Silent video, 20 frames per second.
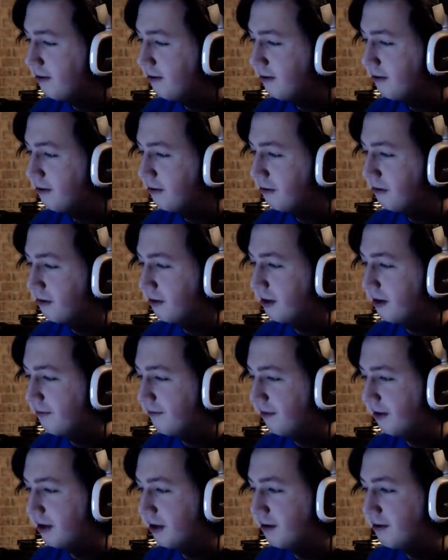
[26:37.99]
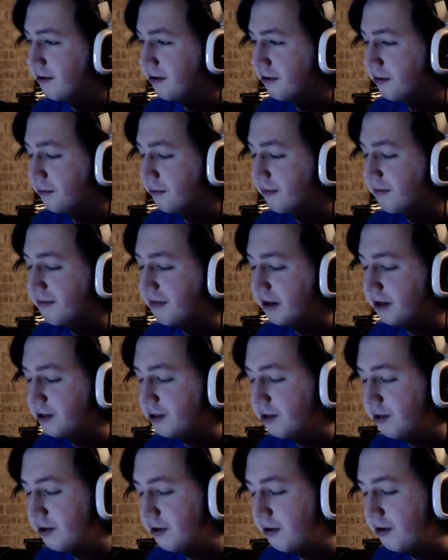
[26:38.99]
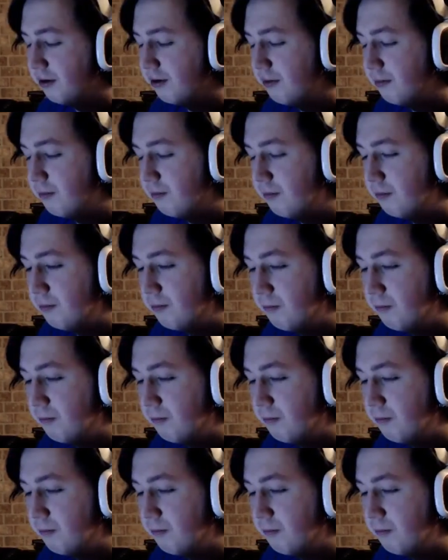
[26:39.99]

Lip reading: so there's a lot of like internal reflection on